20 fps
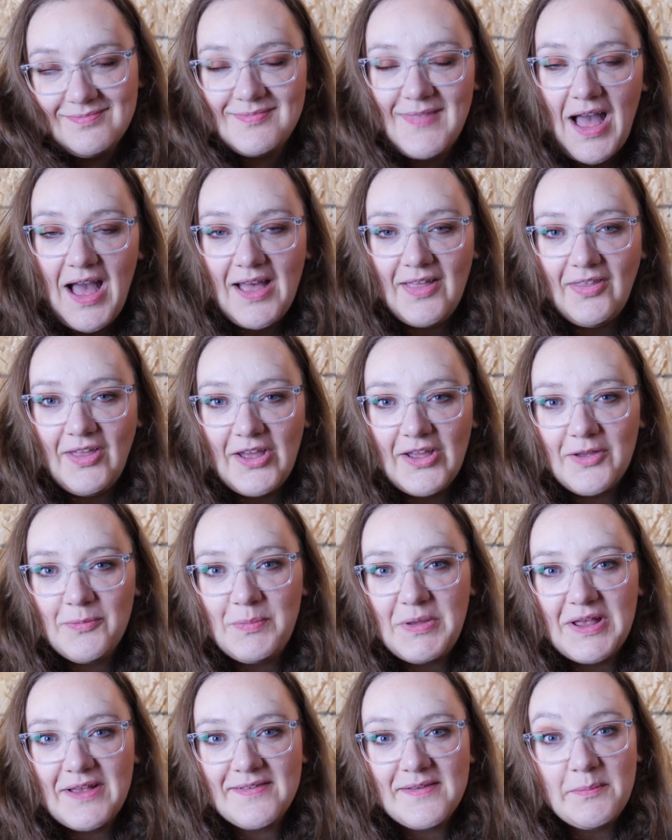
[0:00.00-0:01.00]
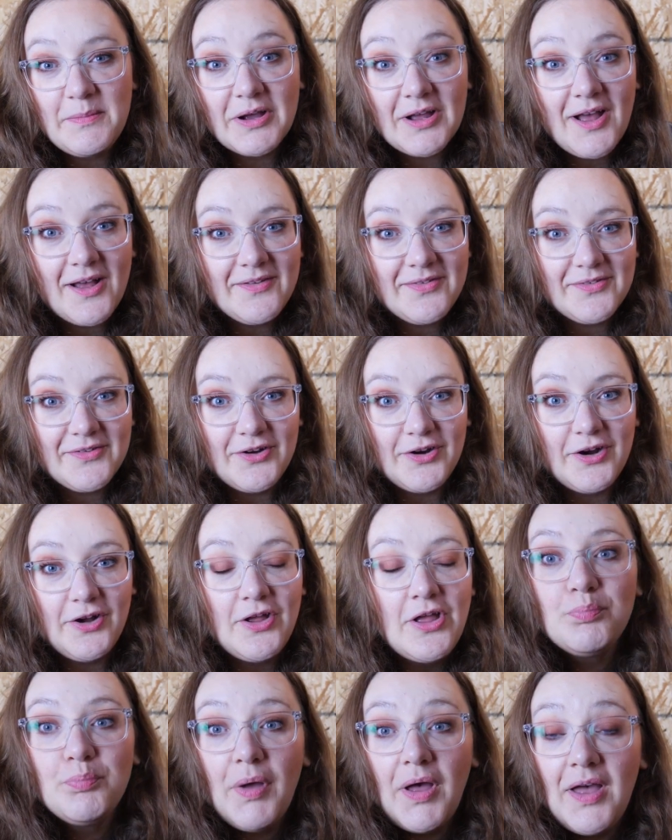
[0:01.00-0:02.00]
I like because I'm a cuss girl.
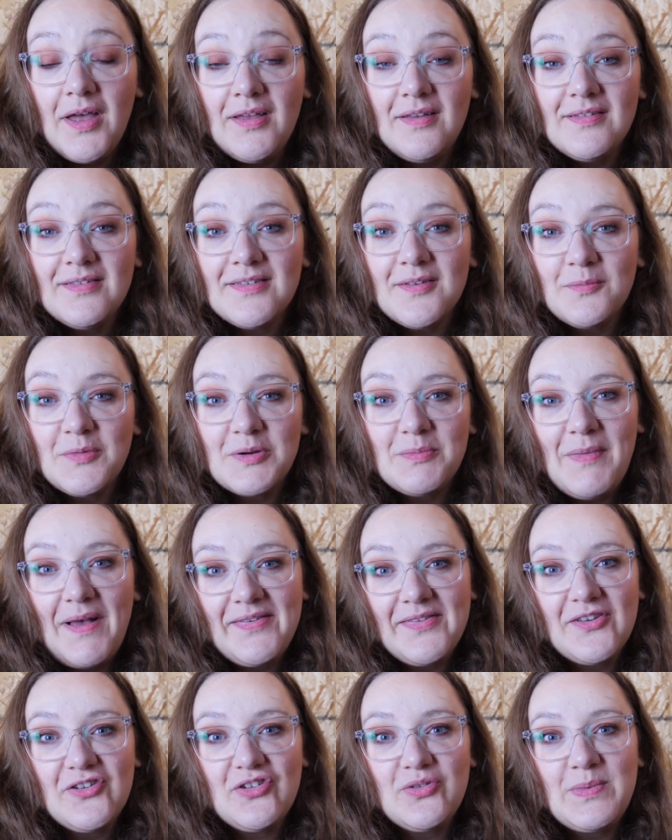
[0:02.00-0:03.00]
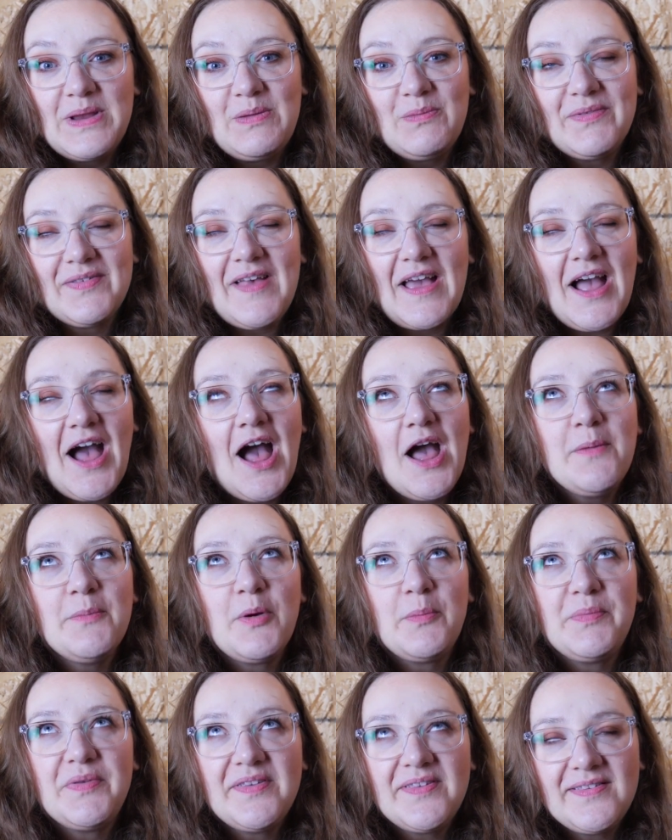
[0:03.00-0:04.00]
But someone messaged me and was like, "I'm
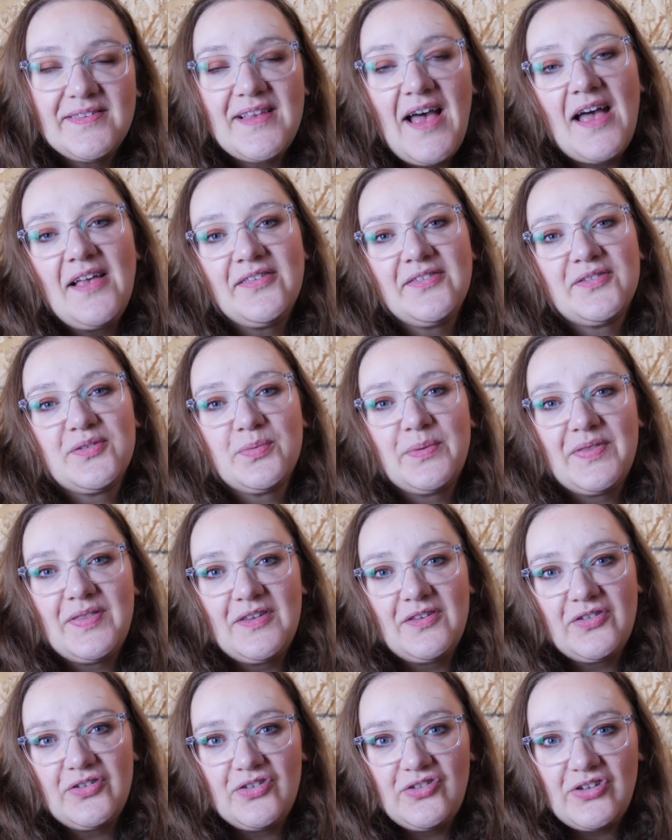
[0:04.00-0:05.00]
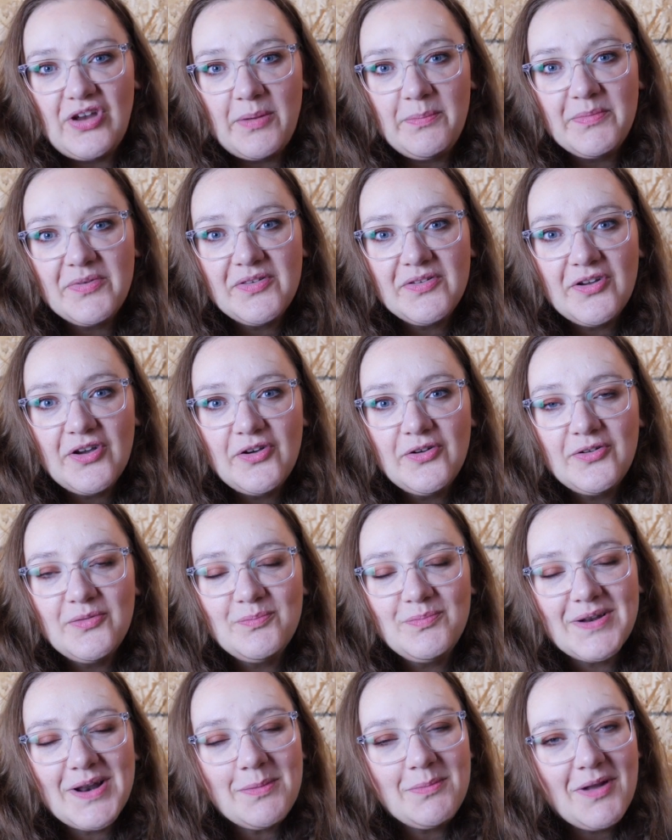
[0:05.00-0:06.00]
obsessed with this
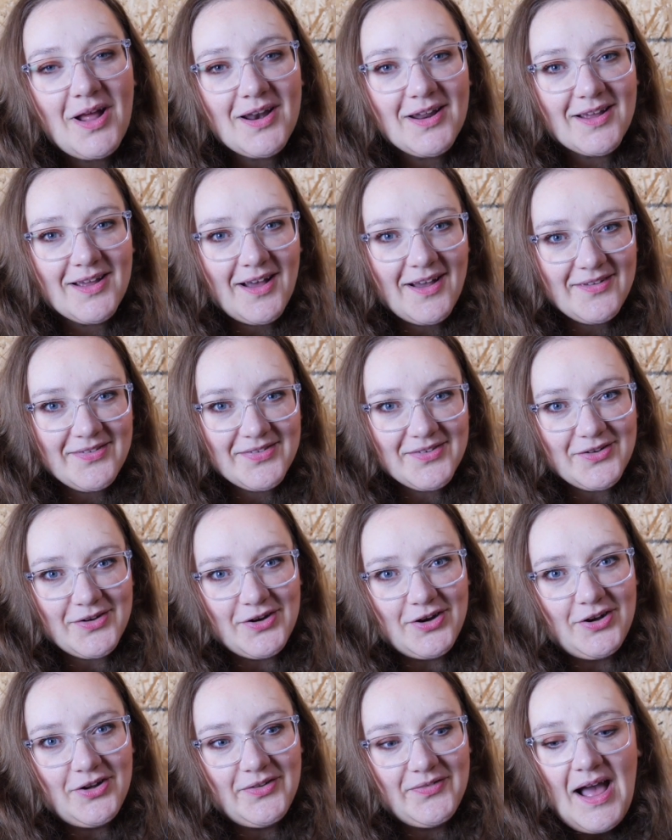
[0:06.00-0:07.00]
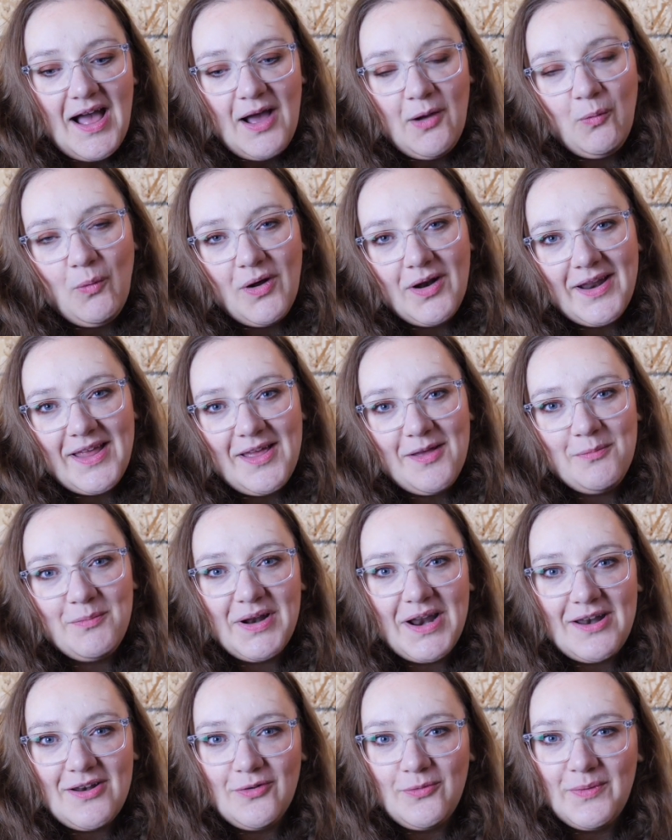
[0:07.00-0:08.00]
gemstone, but I'm not a cuss girl. I want it,
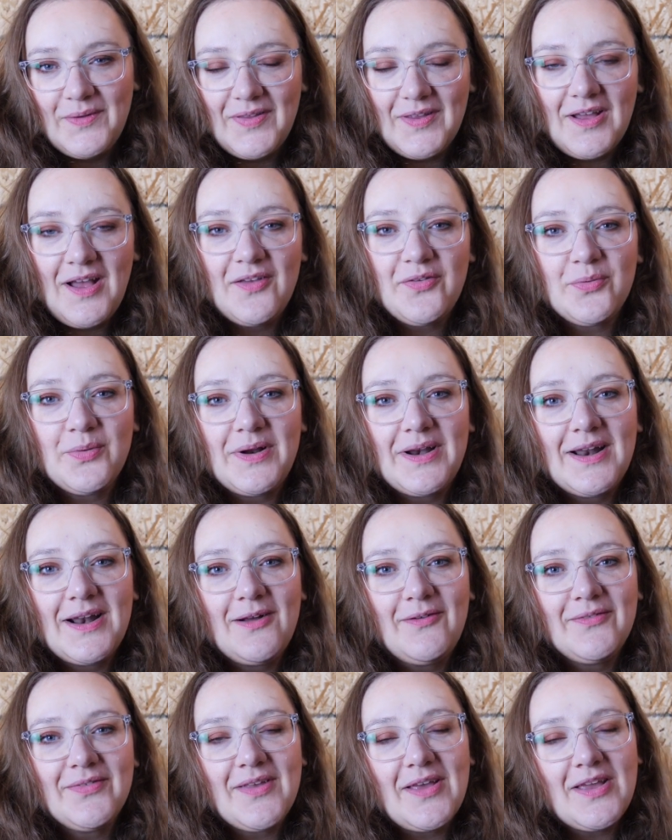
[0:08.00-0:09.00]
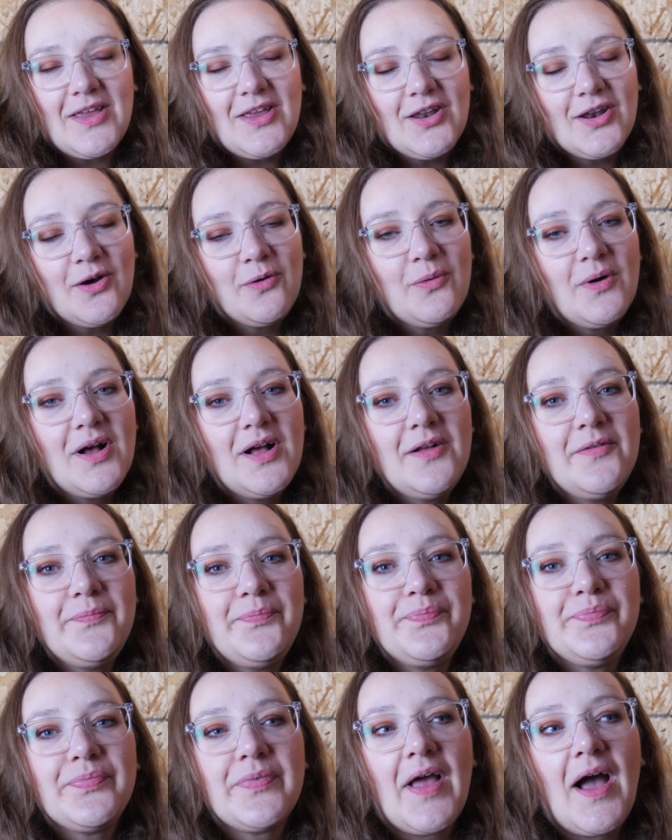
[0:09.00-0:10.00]
but I don't want the cuss word." And I was like, you know what?
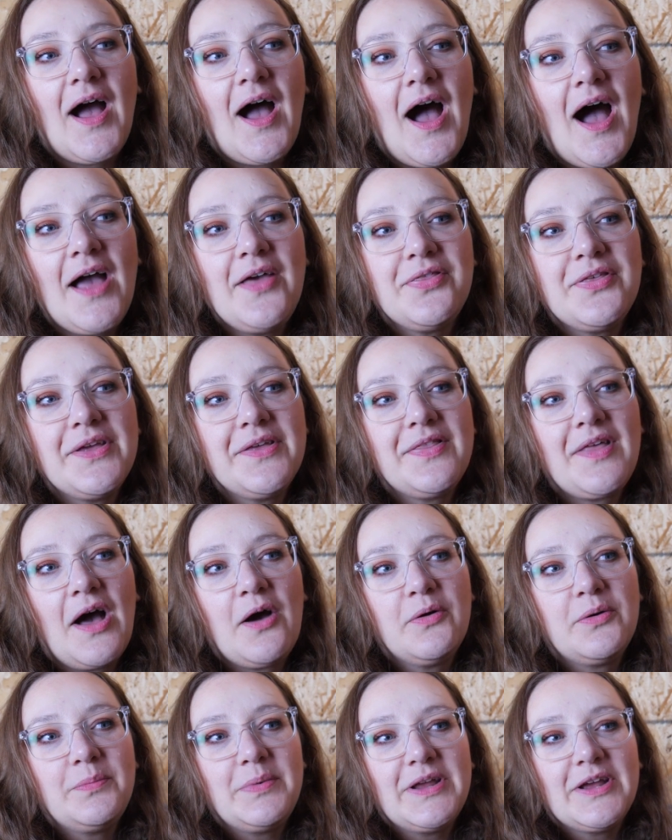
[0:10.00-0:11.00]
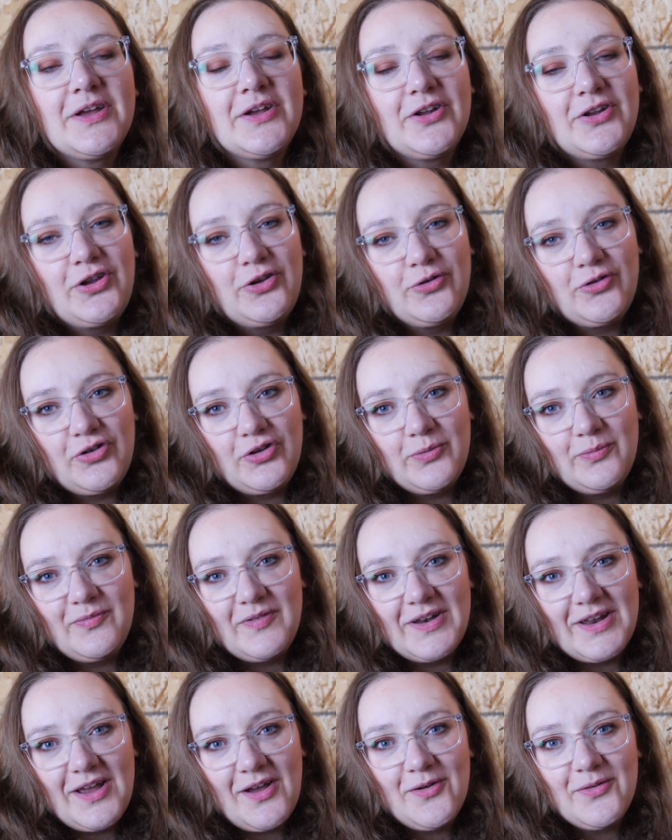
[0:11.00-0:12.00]
I think that would be a good YouTube
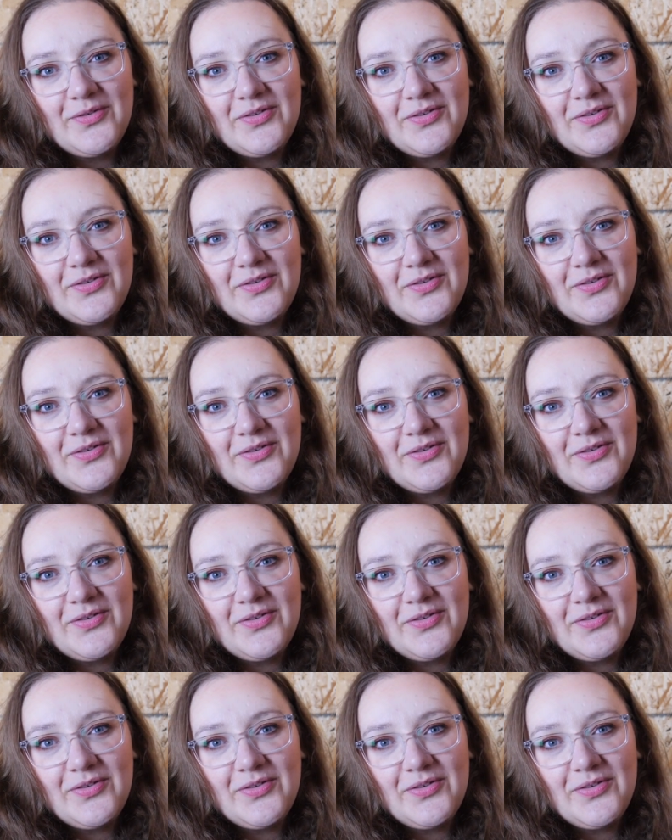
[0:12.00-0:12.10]
video.